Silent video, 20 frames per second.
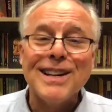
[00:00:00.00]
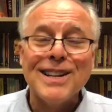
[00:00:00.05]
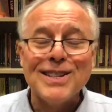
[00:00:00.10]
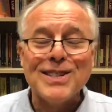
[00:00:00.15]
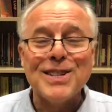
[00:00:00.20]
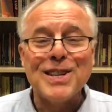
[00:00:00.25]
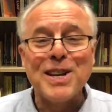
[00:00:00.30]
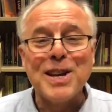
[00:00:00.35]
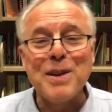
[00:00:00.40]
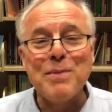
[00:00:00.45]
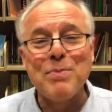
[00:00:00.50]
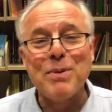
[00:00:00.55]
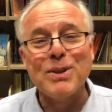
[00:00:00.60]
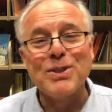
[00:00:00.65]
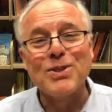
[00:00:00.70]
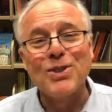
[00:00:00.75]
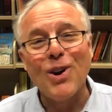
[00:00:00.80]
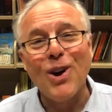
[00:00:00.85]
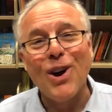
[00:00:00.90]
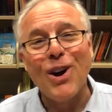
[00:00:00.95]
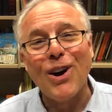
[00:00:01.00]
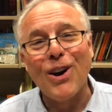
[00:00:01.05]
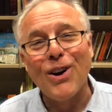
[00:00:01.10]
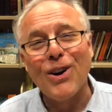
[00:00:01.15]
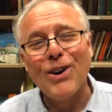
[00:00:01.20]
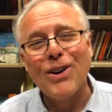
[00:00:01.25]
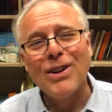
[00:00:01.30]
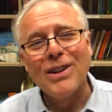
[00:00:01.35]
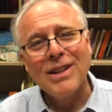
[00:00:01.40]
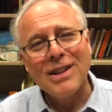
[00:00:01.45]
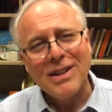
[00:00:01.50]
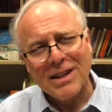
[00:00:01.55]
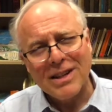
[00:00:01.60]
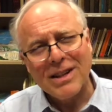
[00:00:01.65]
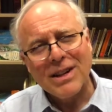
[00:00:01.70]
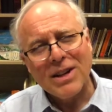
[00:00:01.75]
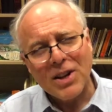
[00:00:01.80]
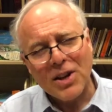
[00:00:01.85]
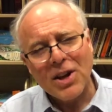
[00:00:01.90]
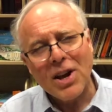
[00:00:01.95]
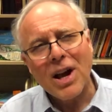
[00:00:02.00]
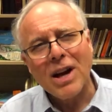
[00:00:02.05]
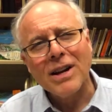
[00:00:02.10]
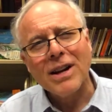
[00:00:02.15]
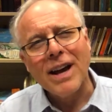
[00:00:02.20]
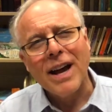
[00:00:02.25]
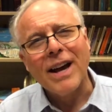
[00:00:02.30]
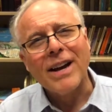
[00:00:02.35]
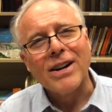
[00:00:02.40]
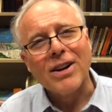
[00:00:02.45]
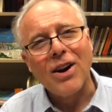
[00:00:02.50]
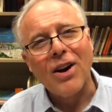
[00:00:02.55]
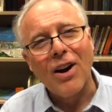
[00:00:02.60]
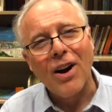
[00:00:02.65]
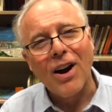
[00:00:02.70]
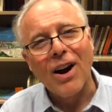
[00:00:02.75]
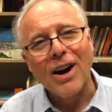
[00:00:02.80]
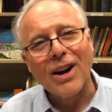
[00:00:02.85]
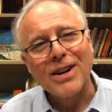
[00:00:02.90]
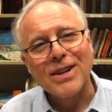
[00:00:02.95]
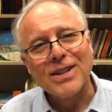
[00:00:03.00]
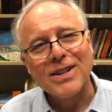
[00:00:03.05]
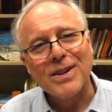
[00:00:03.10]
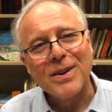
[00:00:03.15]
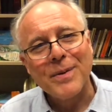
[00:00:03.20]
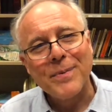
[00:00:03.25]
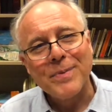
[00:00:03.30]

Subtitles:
to keep us all young at heart.